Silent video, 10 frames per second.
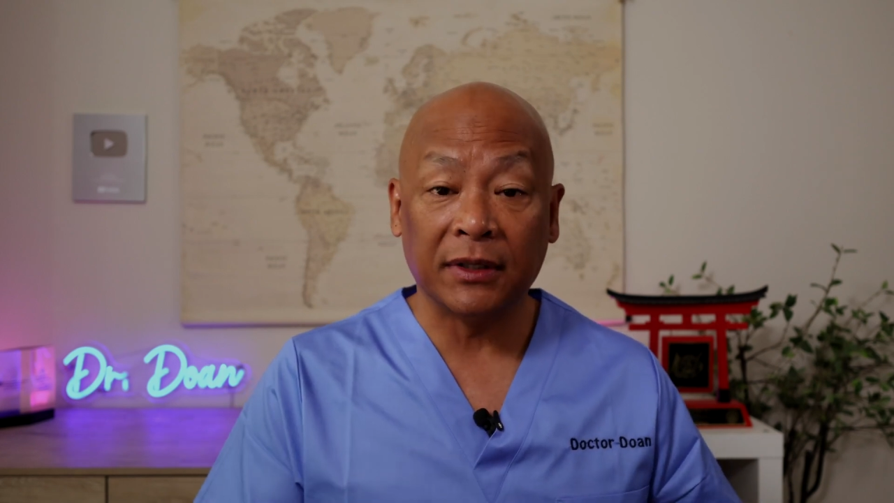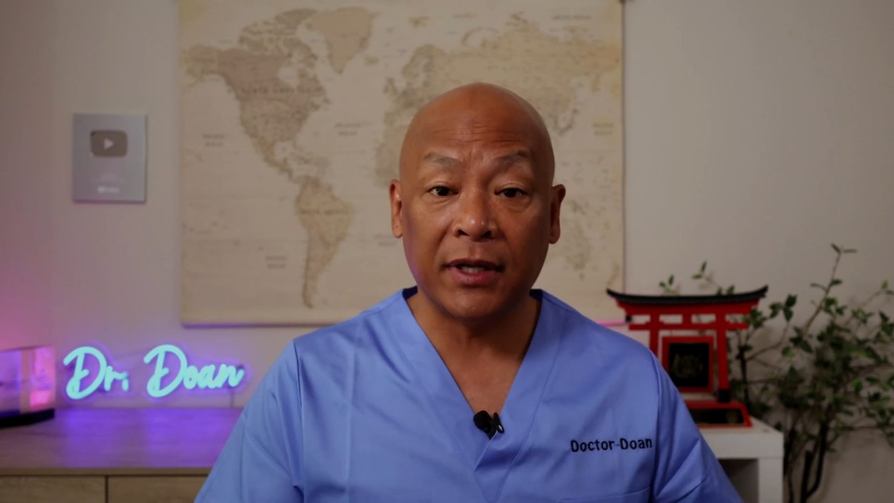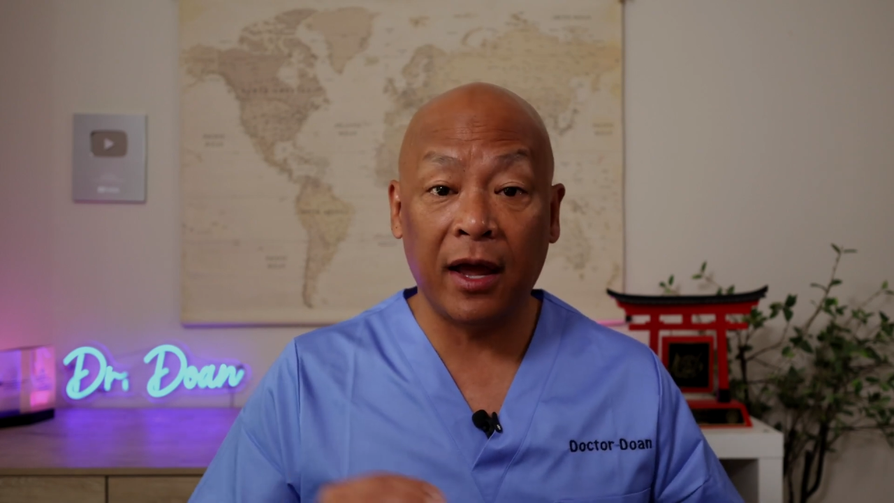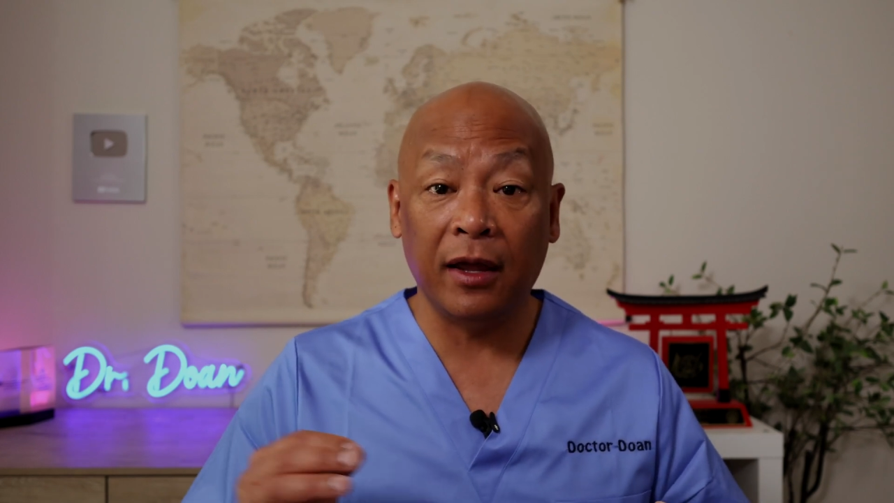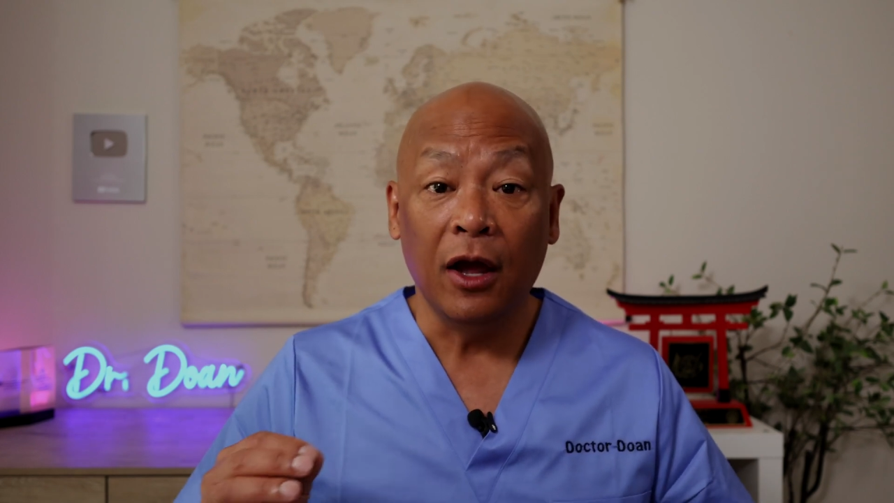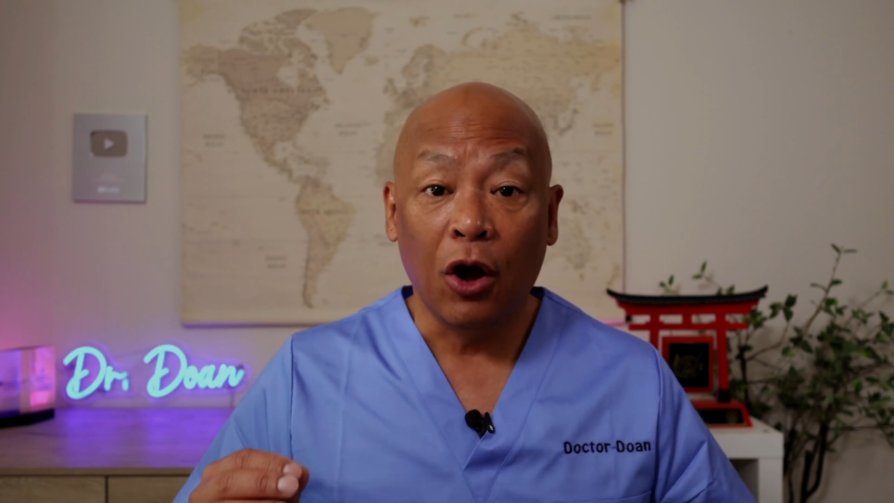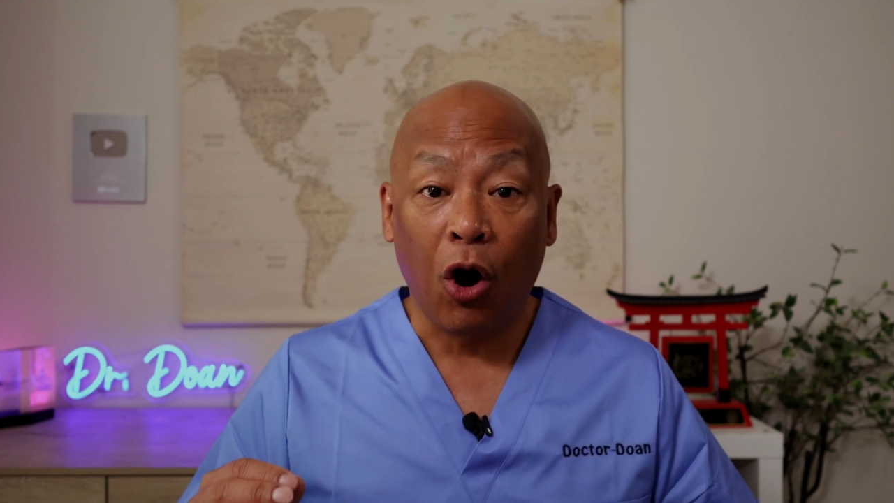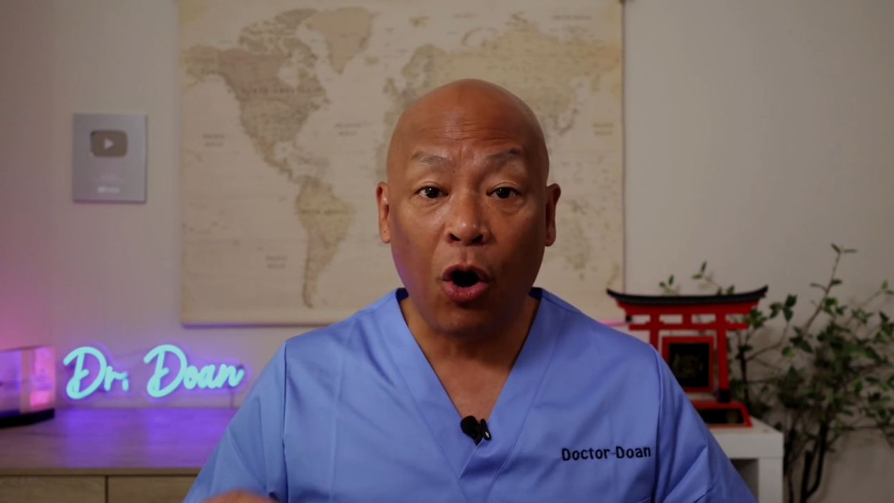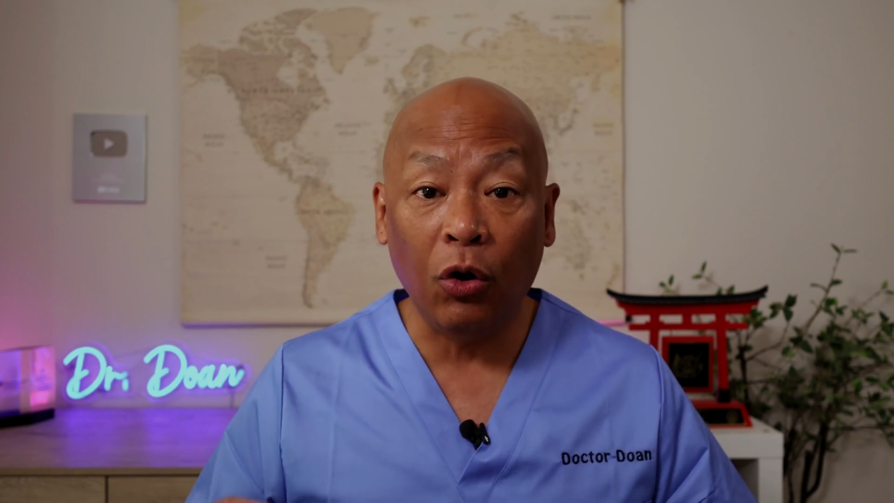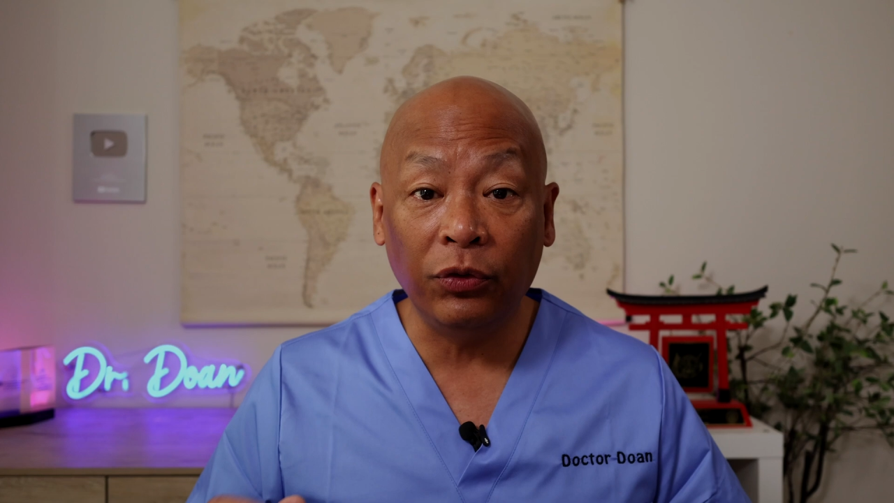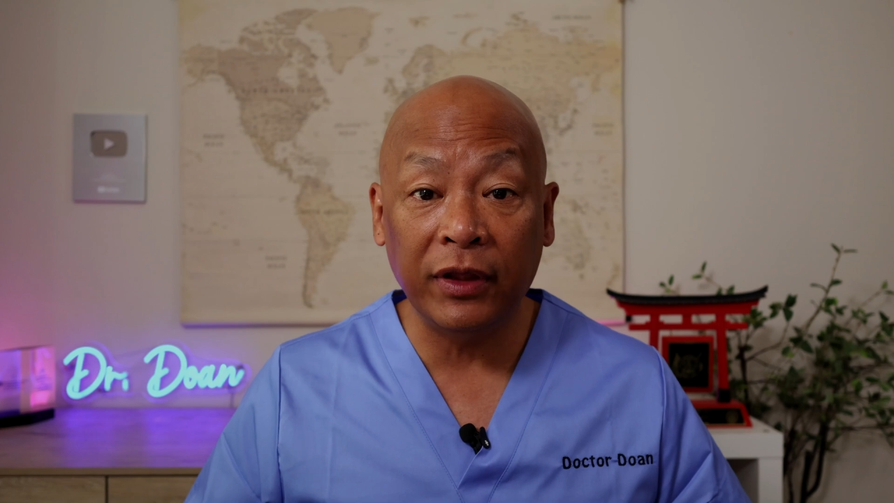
Passé, all